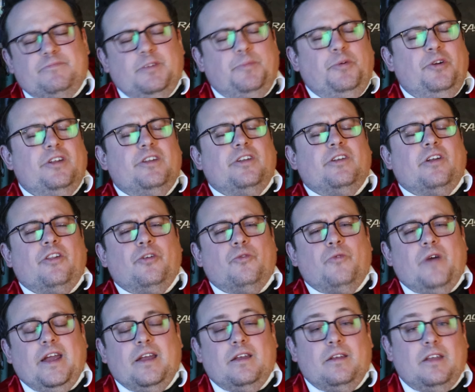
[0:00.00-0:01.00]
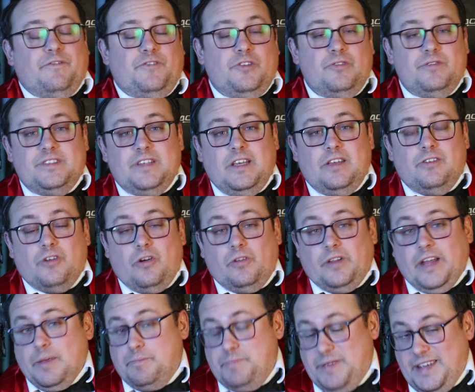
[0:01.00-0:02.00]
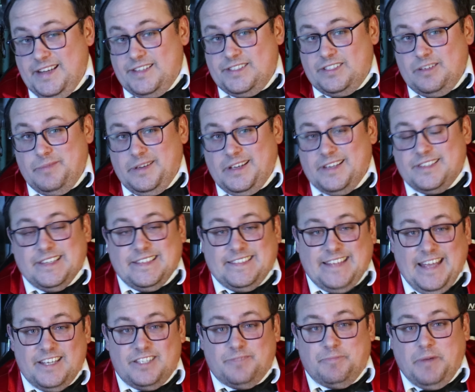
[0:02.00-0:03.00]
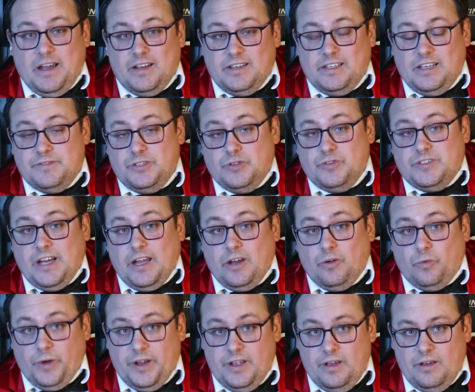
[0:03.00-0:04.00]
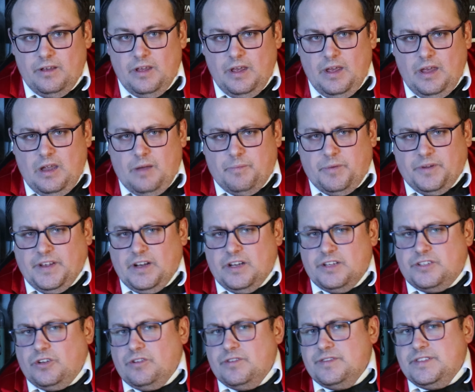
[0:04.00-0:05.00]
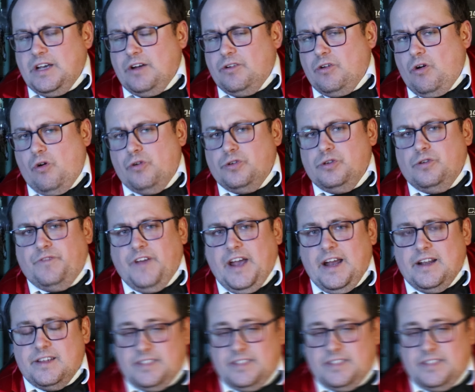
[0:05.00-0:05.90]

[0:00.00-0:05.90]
To put it another way, if you say you don't like pizza because it tastes bad and gives you diarrhea, but then it turns out all you've had